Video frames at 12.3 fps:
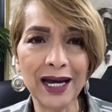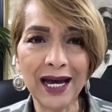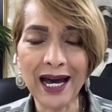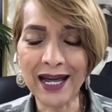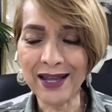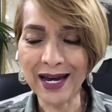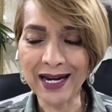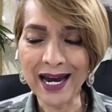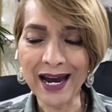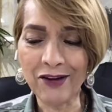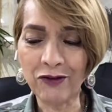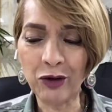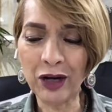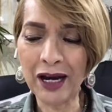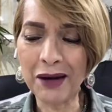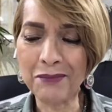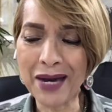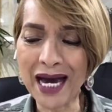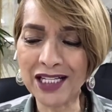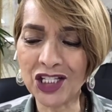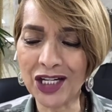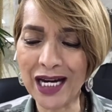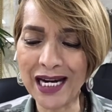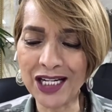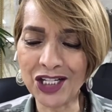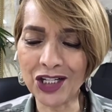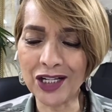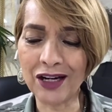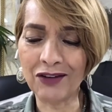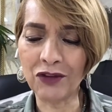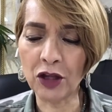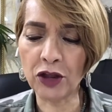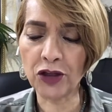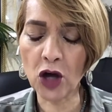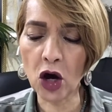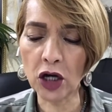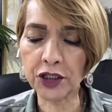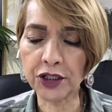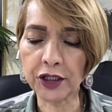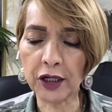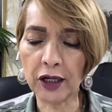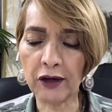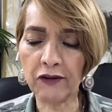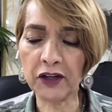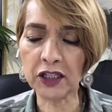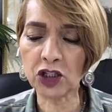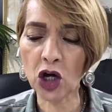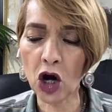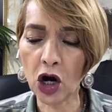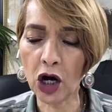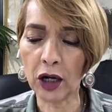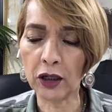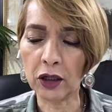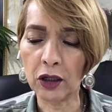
and that every imagination of the thoughts of his heart